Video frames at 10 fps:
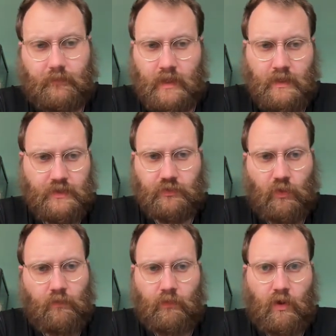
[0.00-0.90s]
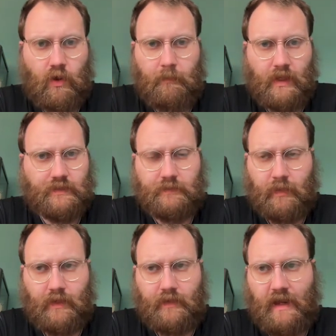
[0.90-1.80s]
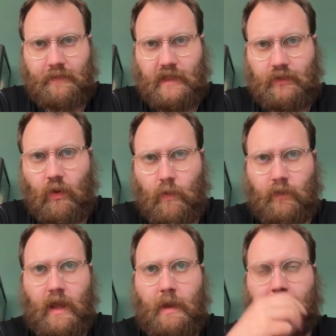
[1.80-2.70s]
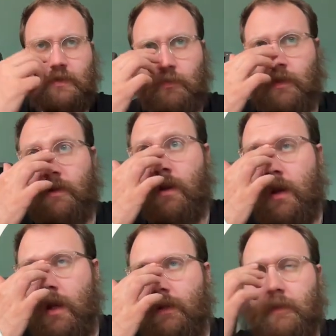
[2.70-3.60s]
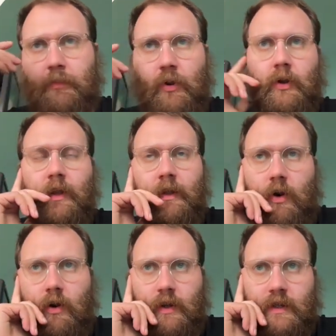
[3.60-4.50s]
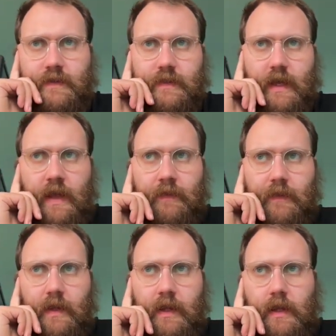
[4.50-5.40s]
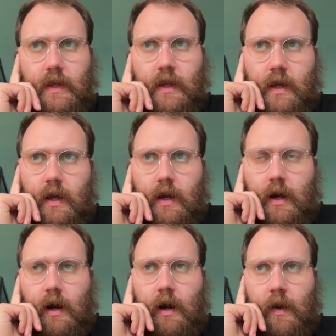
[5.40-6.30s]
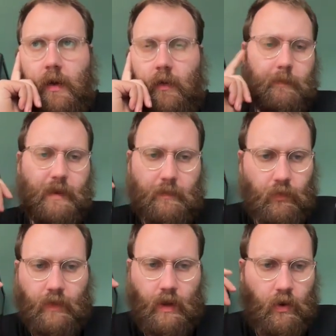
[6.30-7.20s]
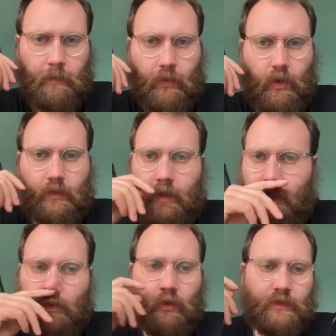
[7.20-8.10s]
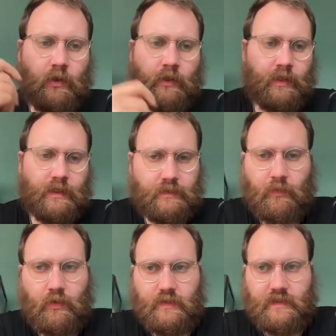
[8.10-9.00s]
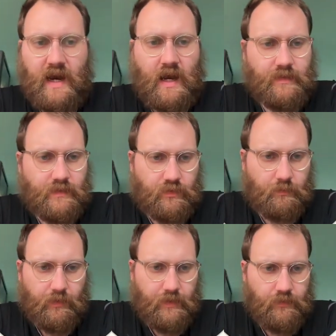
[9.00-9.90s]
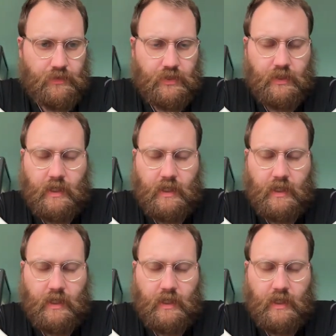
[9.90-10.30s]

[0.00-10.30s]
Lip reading: just overall buzz, but I think the overlap between the Product Hunt audience and the people that are on Product Hunt and our target customer is not super huge.